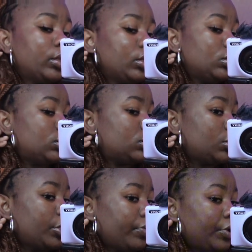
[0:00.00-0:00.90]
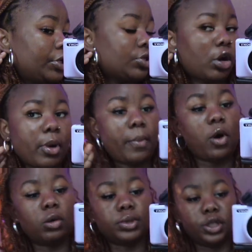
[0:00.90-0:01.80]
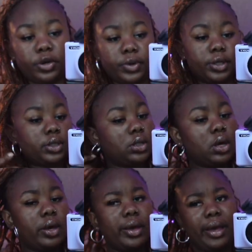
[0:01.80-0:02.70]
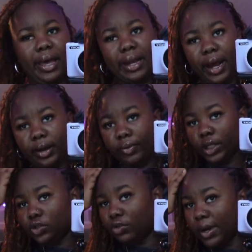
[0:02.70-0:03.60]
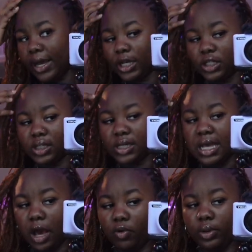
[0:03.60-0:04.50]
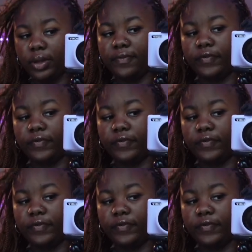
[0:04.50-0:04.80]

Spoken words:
these earrings are my mom's earrings. And I didn't really do my edges because I don't really